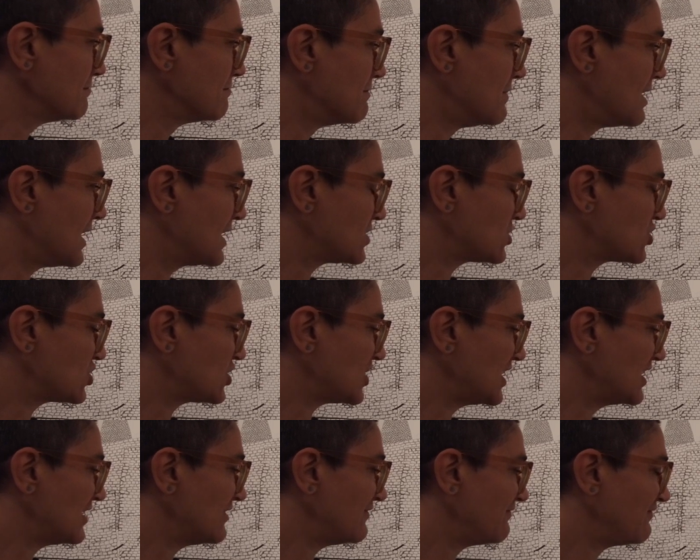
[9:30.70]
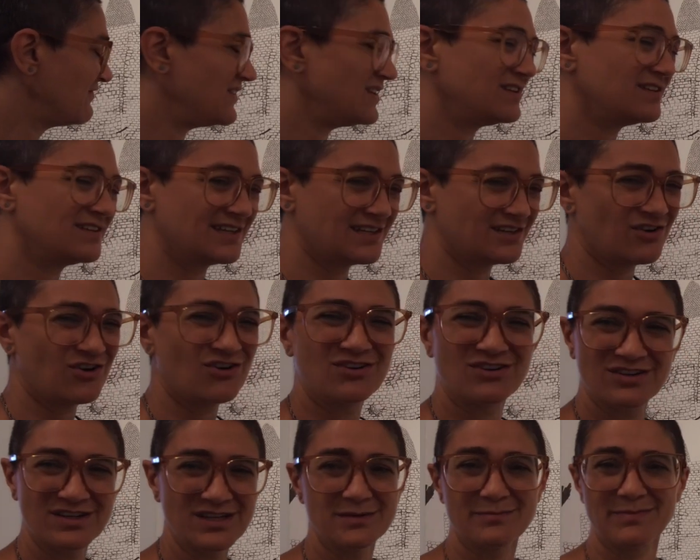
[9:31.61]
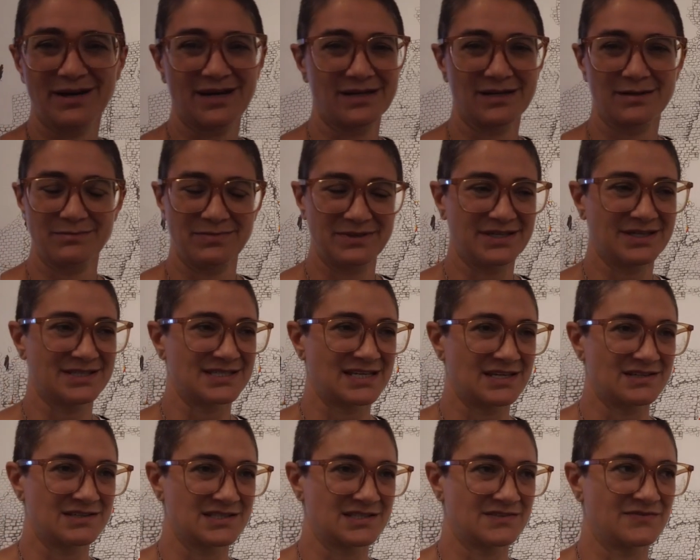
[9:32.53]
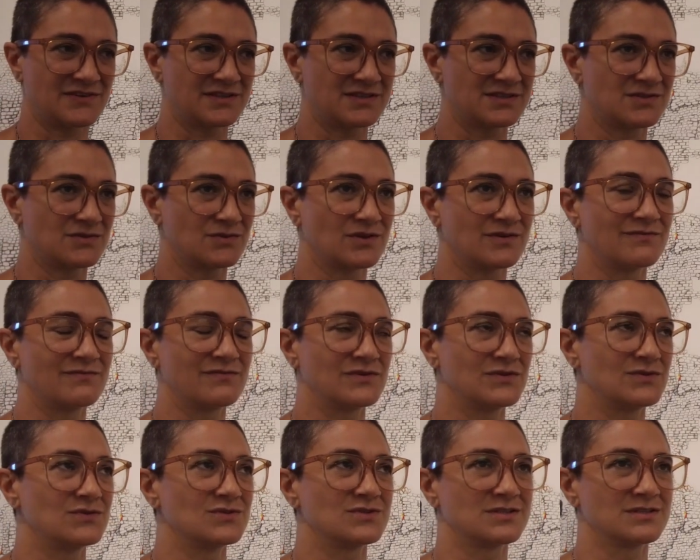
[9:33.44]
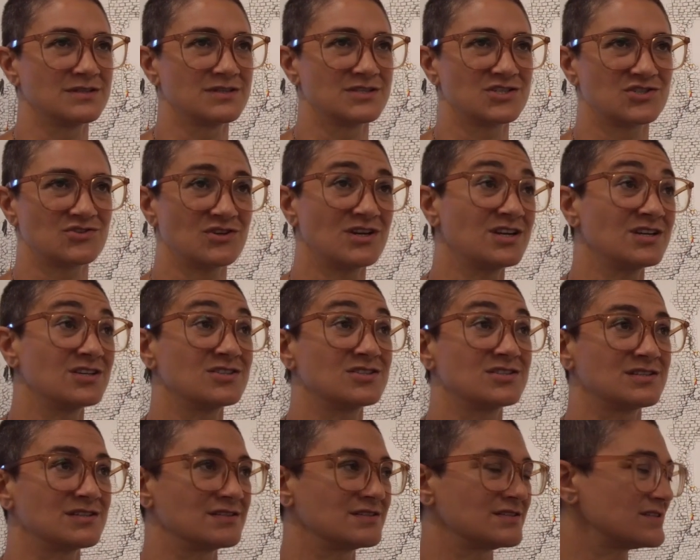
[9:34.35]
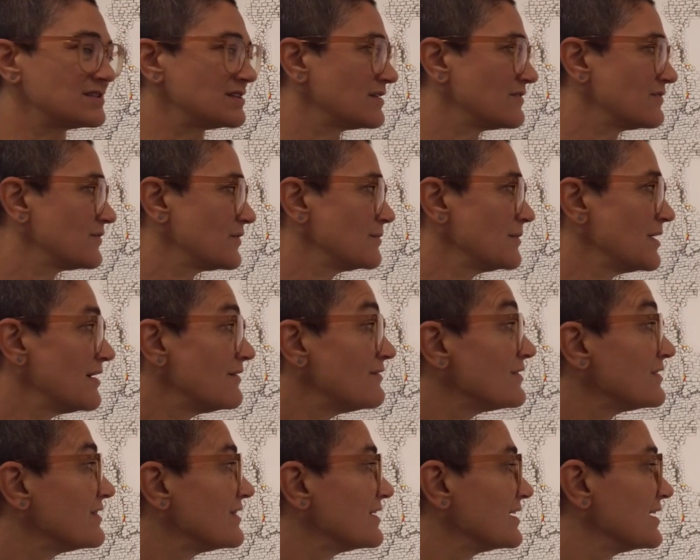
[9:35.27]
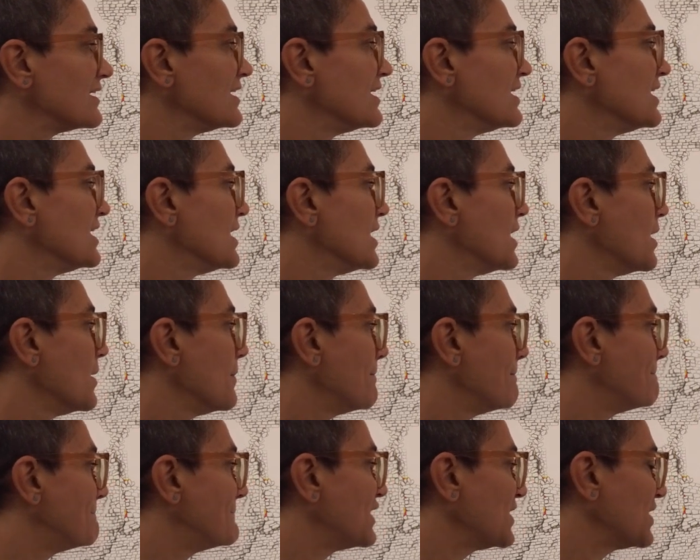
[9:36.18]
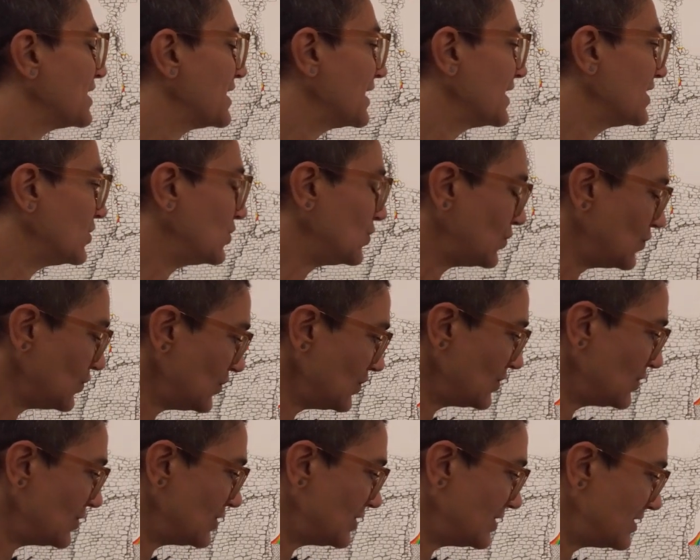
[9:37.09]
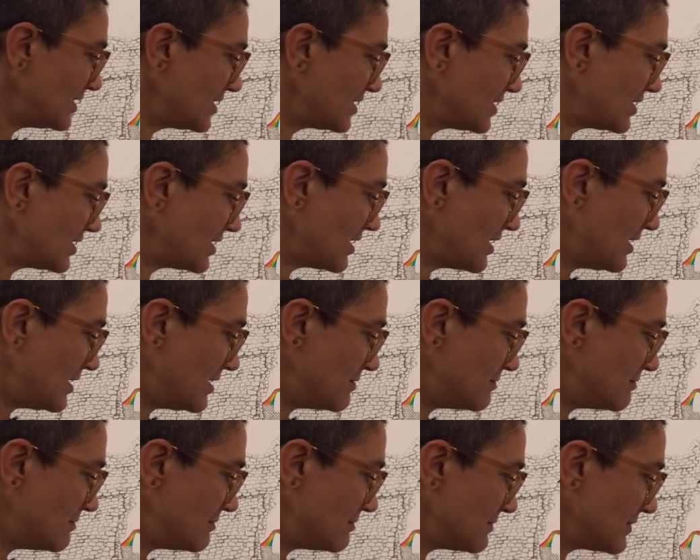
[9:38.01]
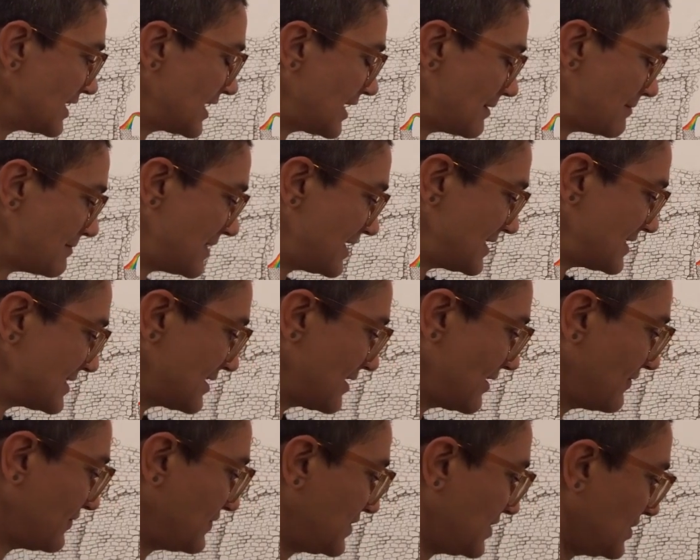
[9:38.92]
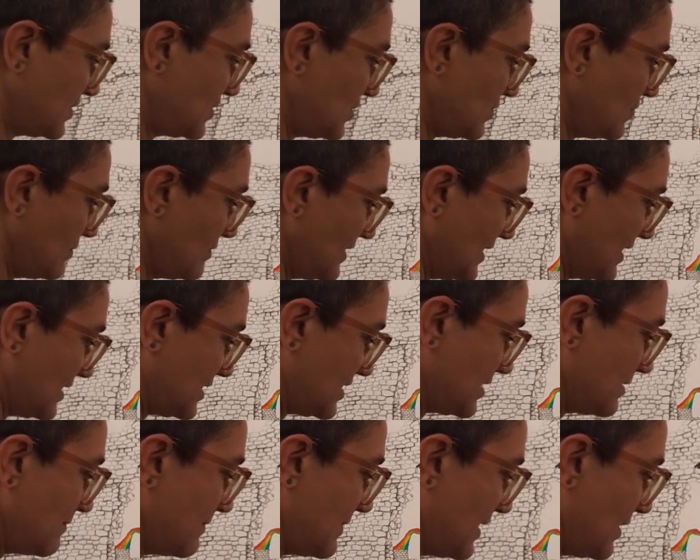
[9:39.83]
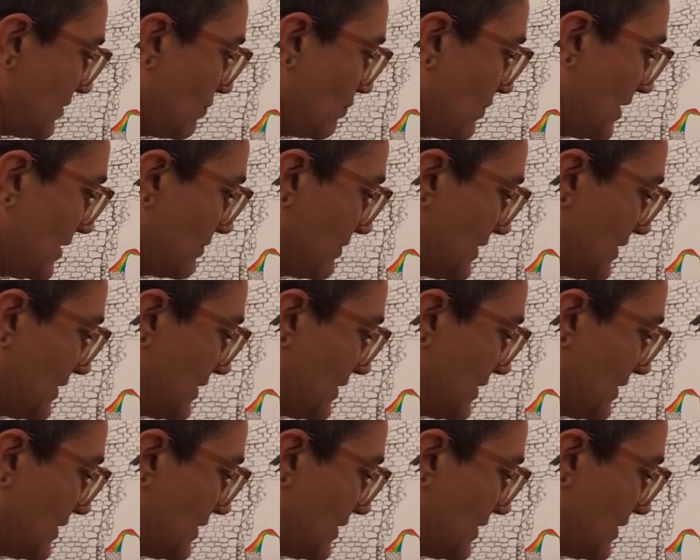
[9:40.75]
much and feel at all good about it because I just felt so confused and estranged and stuff from everything. But I could get myself to do, like, to make one